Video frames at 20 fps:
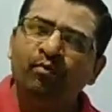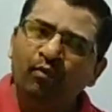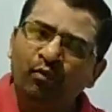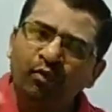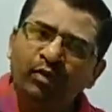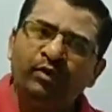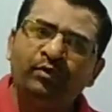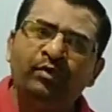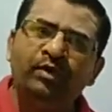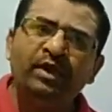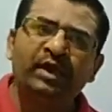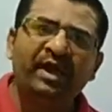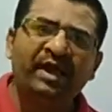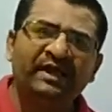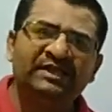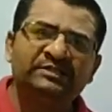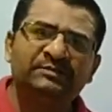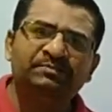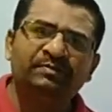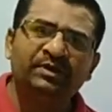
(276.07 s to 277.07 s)
We will
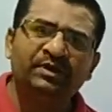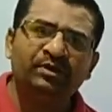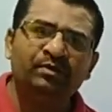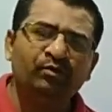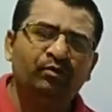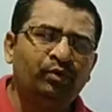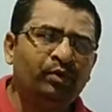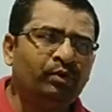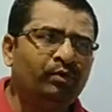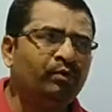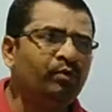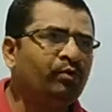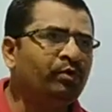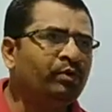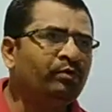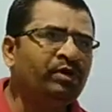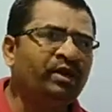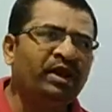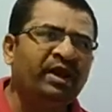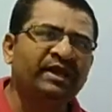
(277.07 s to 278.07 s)

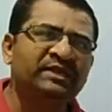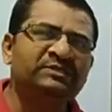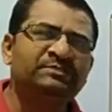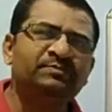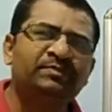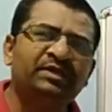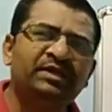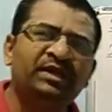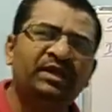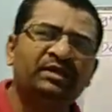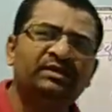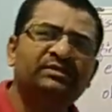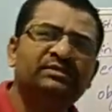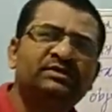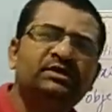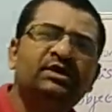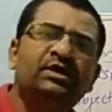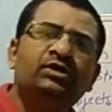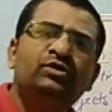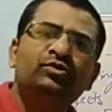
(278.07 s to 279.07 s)

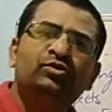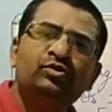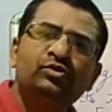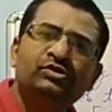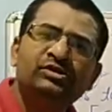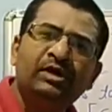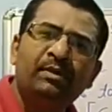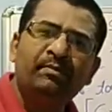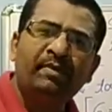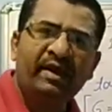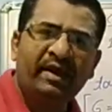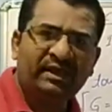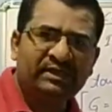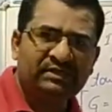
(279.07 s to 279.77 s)
experience through some